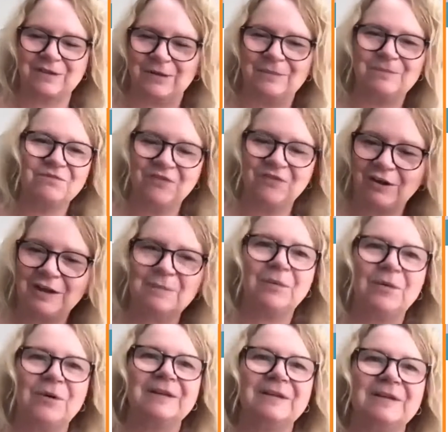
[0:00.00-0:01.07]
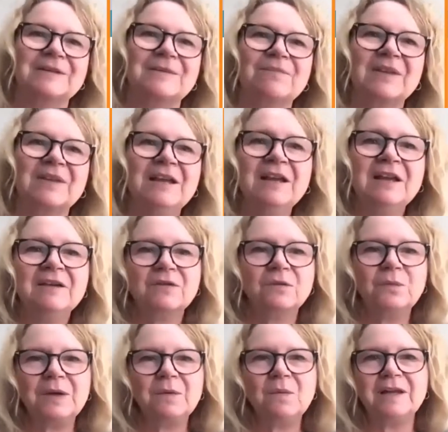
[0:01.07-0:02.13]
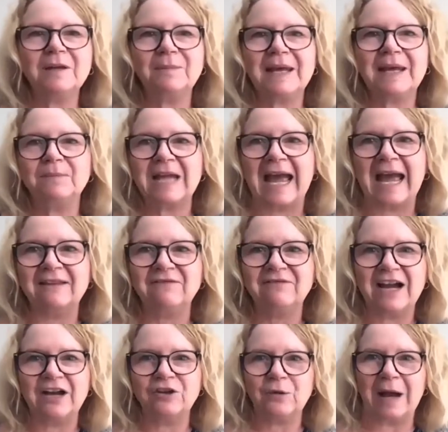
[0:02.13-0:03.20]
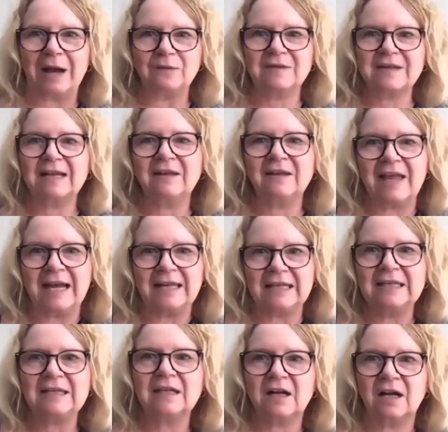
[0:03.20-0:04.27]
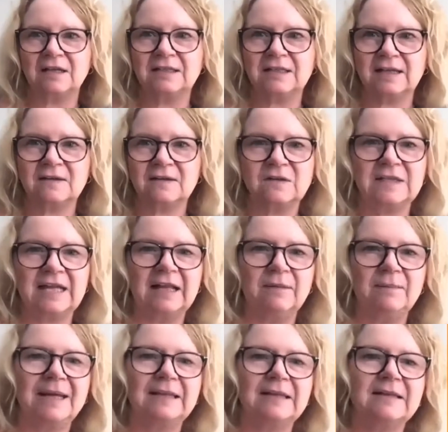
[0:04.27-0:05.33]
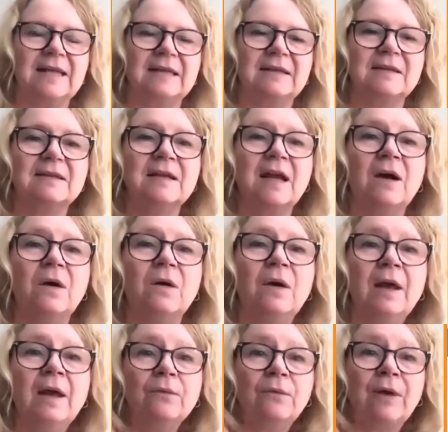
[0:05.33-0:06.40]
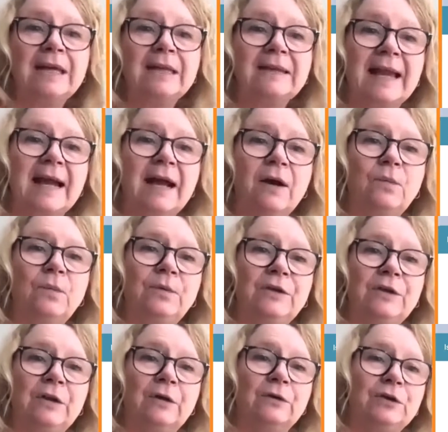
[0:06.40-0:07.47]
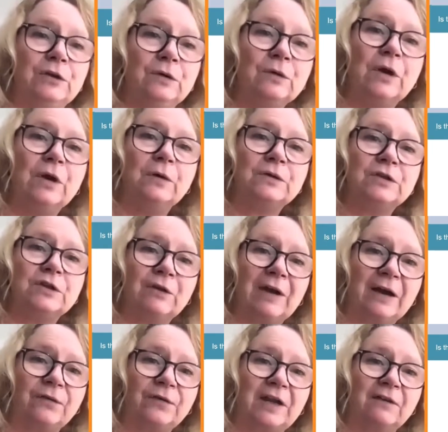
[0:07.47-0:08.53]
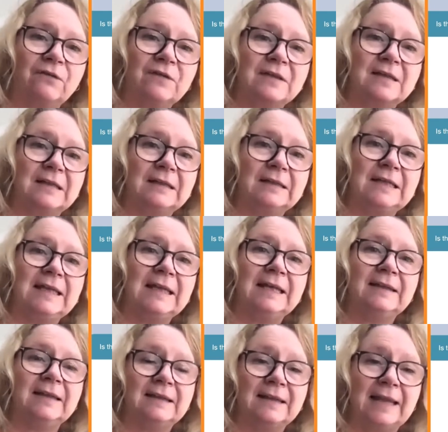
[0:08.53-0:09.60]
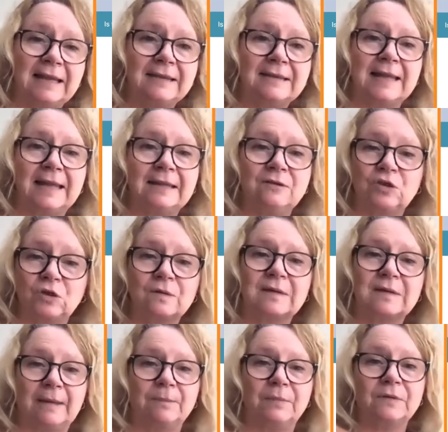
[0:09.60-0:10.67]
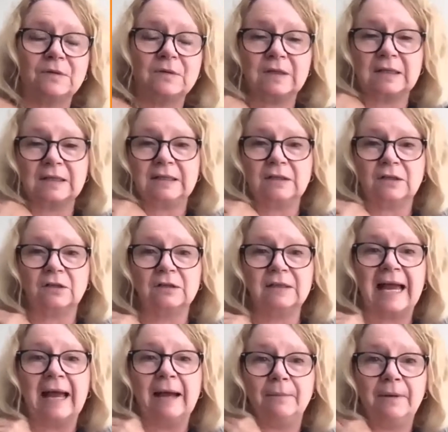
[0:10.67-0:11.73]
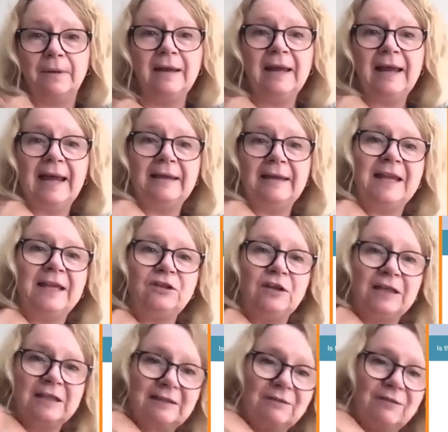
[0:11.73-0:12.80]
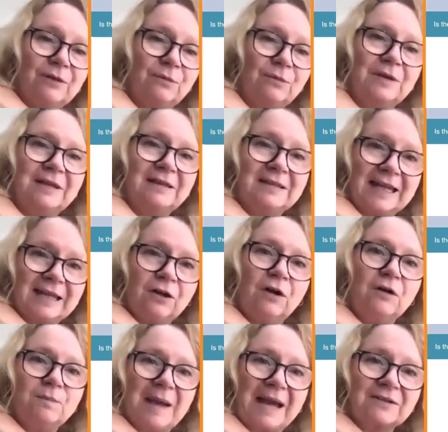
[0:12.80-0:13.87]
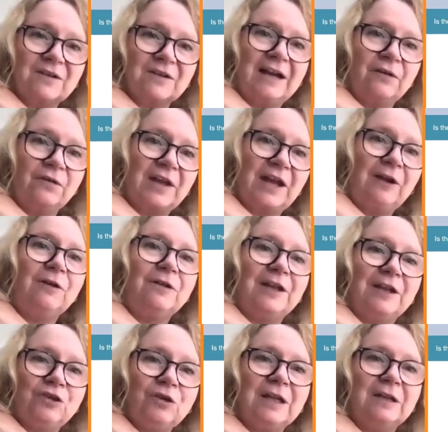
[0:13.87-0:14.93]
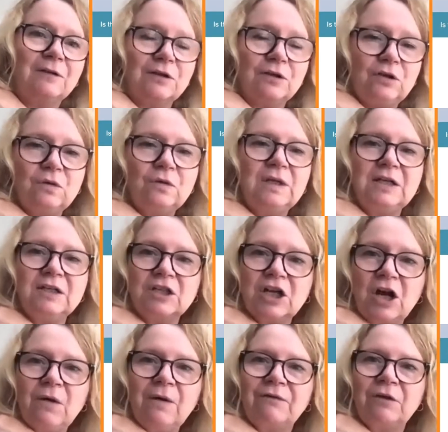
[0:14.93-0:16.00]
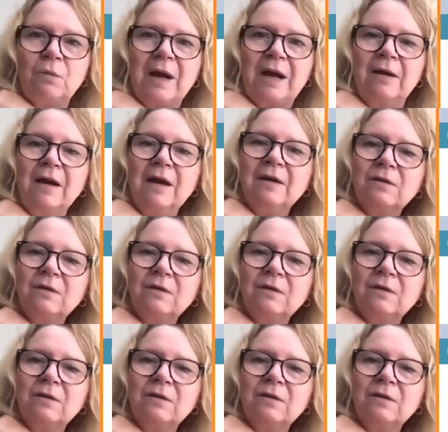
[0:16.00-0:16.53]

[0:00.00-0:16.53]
So very important. So we want to be able to add value outside of that in the context of telemedicine. So right now, you go to your healthcare facility and then they send your samples to the clinical lab. And then the data goes back to the healthcare and then you get it. So you need to go everywhere.